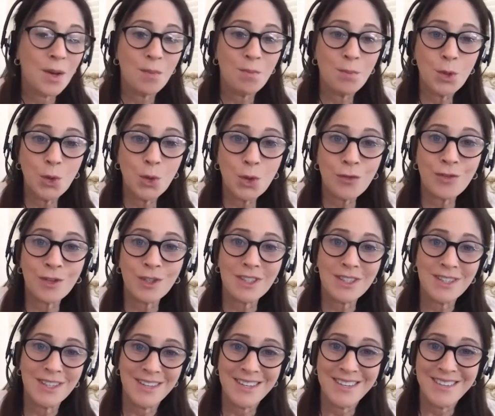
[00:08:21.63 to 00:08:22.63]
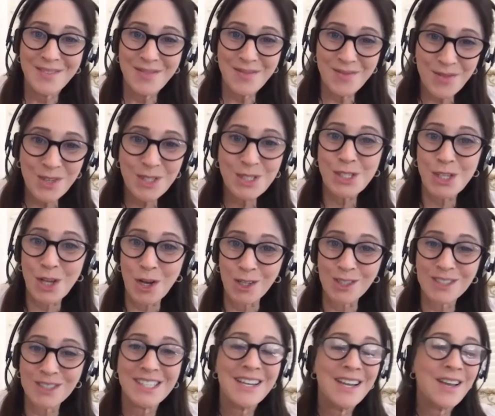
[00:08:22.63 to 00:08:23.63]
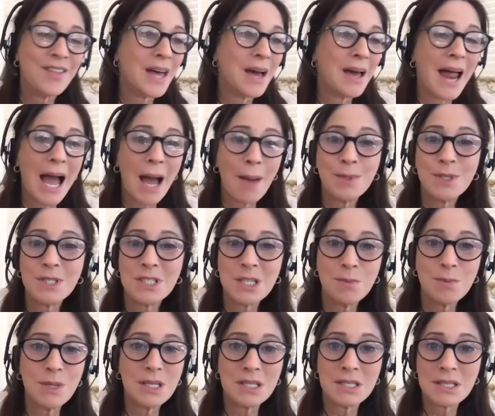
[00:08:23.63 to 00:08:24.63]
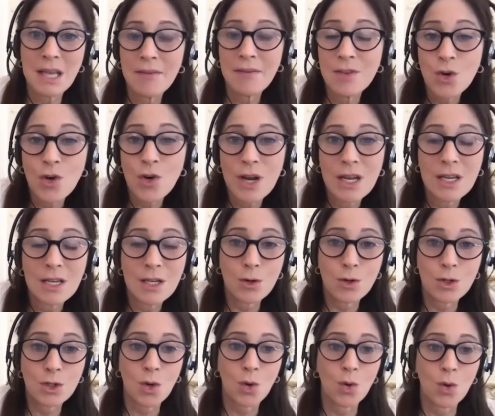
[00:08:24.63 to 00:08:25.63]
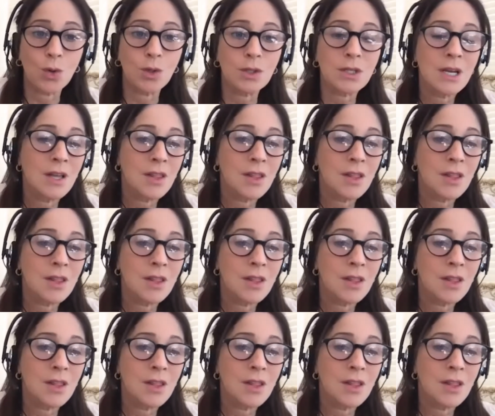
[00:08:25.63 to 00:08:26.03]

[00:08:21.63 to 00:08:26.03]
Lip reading: beautiful result that happens to be 7 or 8 years old.